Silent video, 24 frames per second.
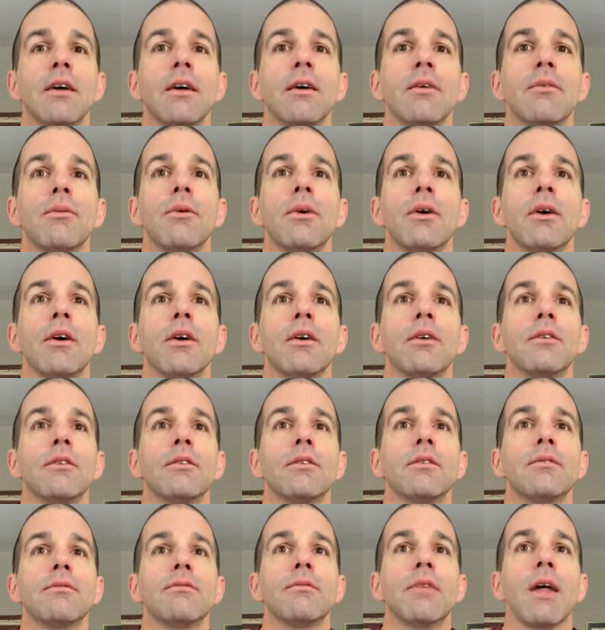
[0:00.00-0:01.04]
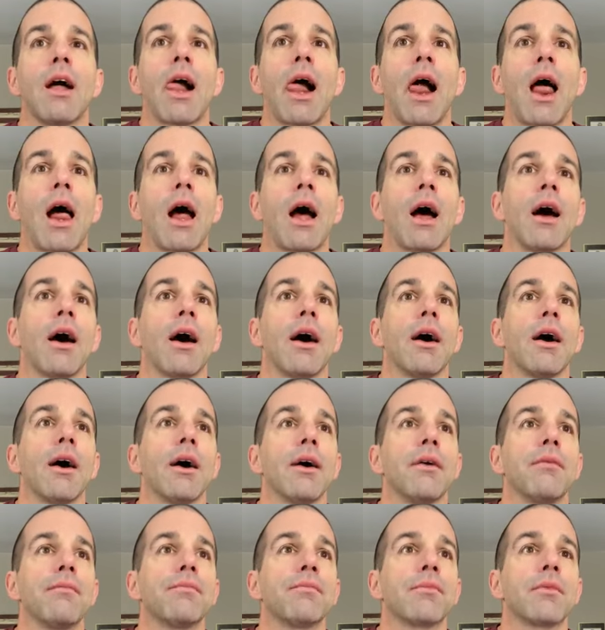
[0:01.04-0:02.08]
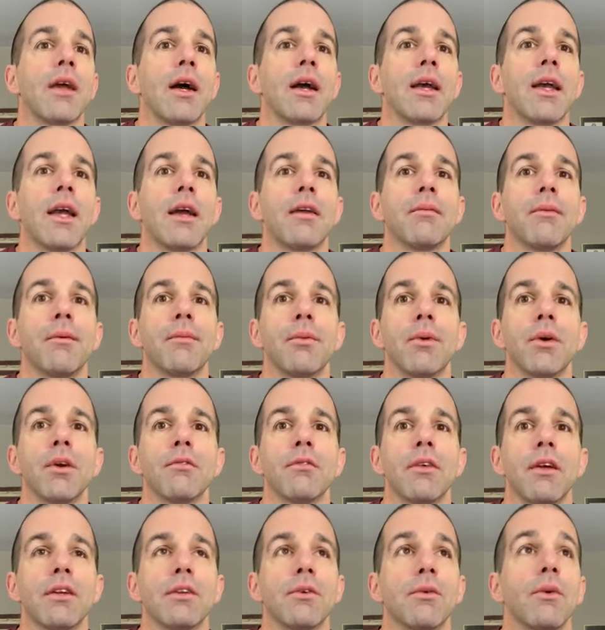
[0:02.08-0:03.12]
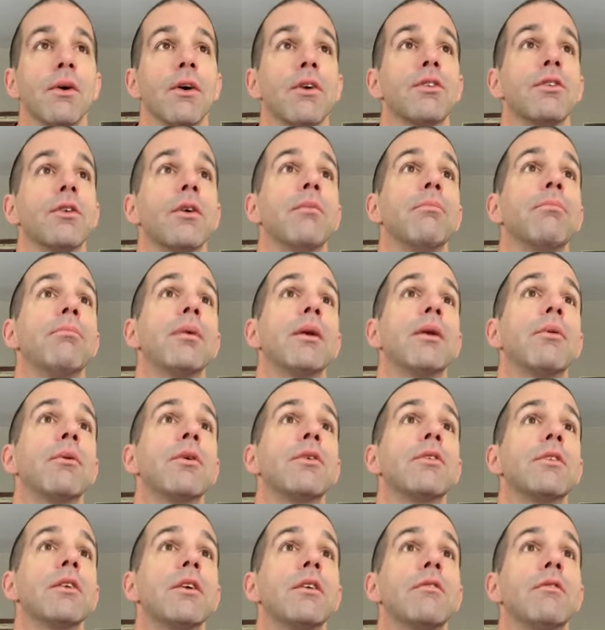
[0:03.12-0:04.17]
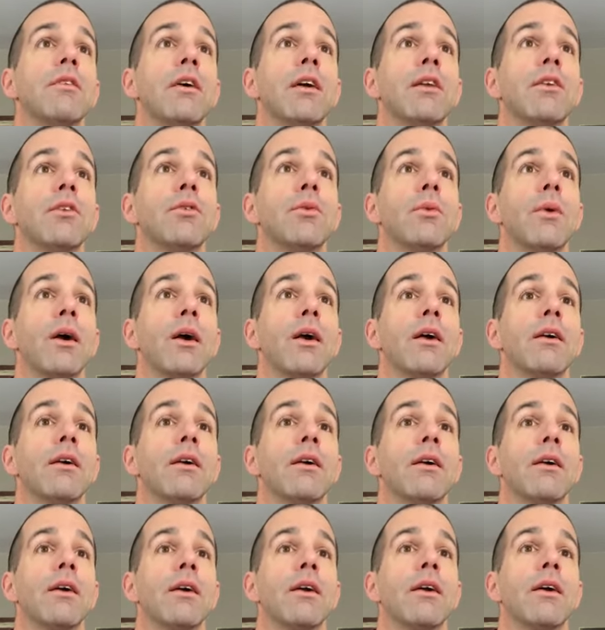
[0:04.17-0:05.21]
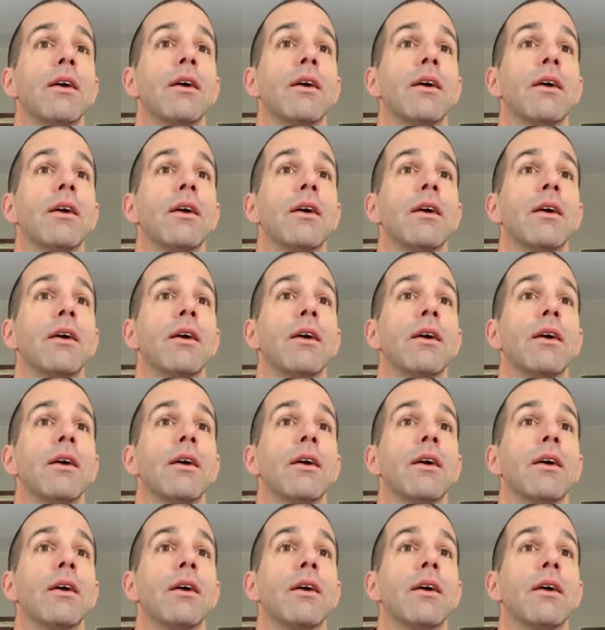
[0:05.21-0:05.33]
It was... I can't remember what event it was. But it was the event where